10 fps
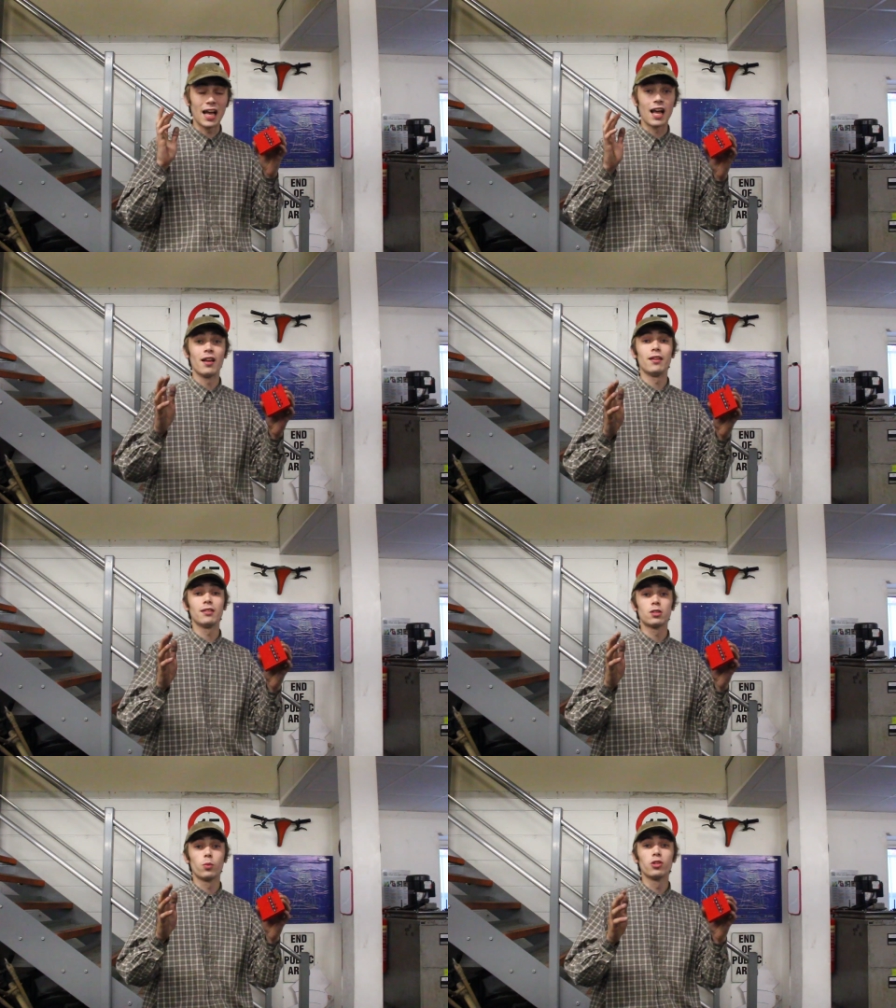uh,
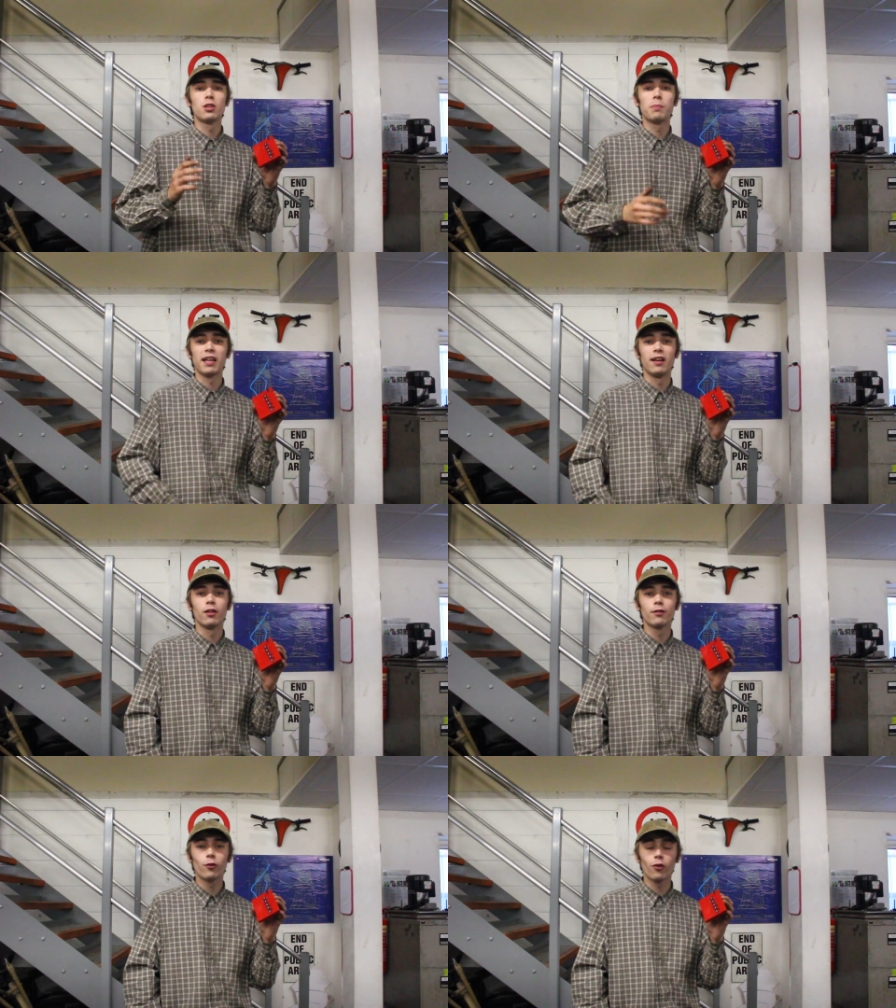towards the
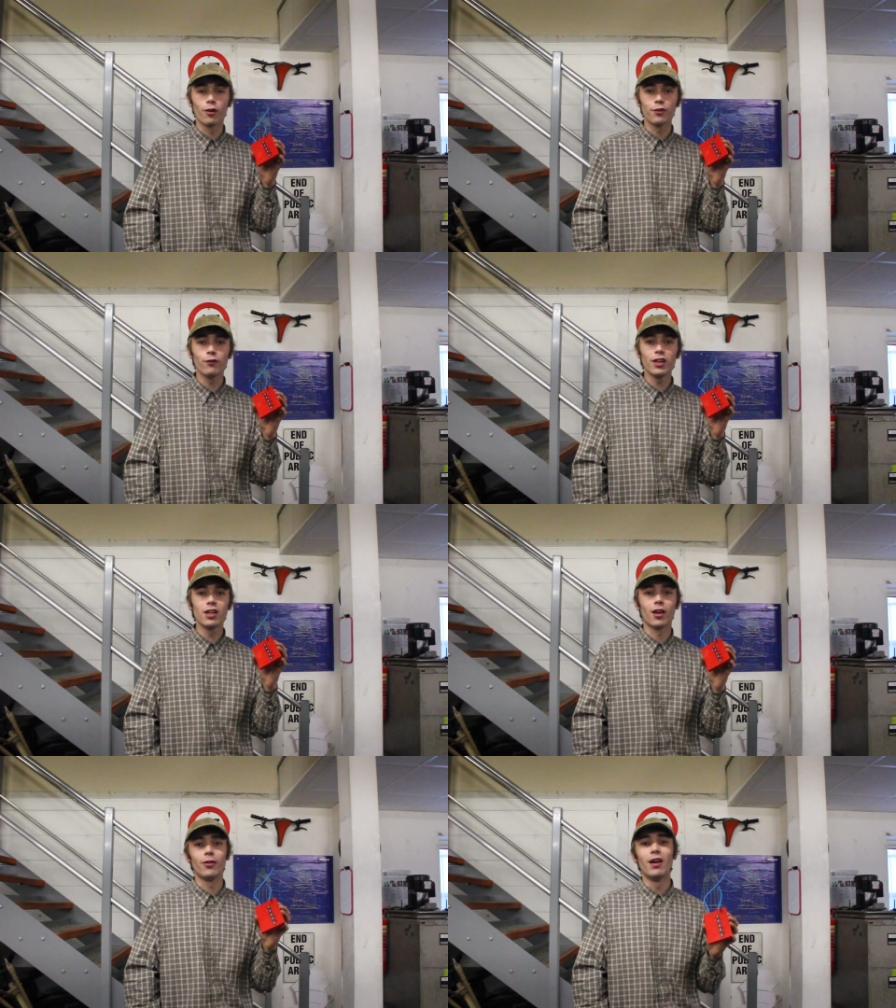beginning of the, of the
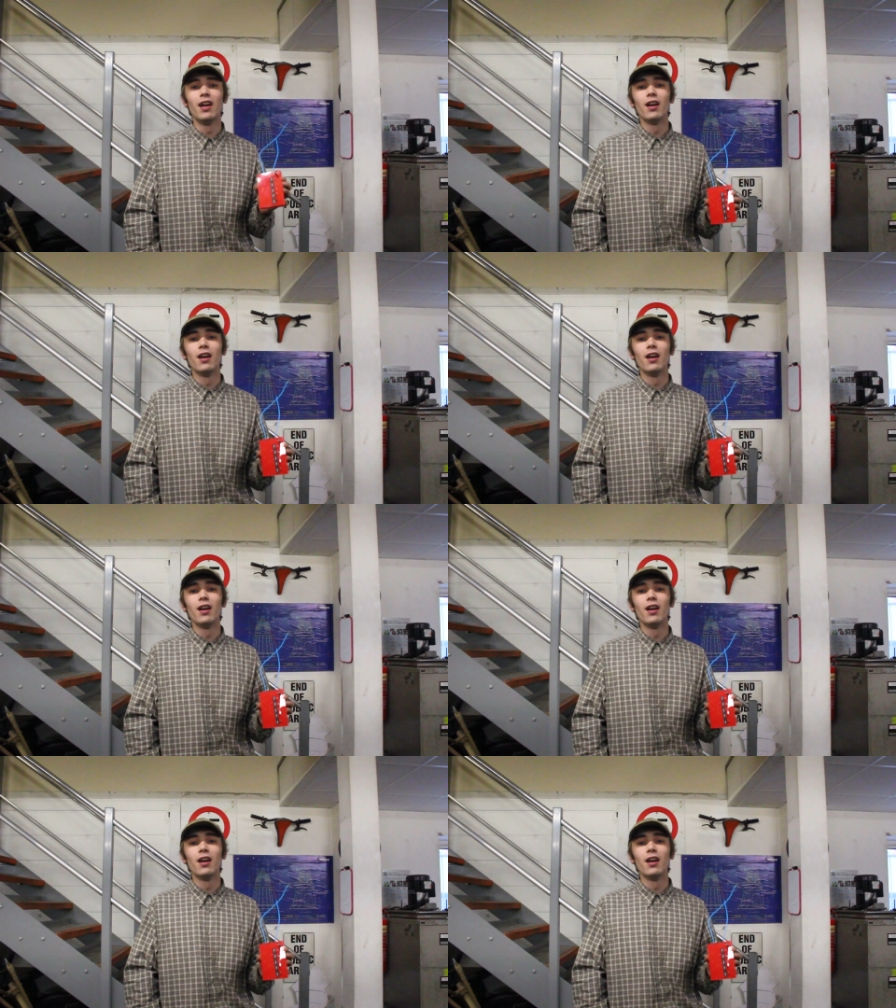video.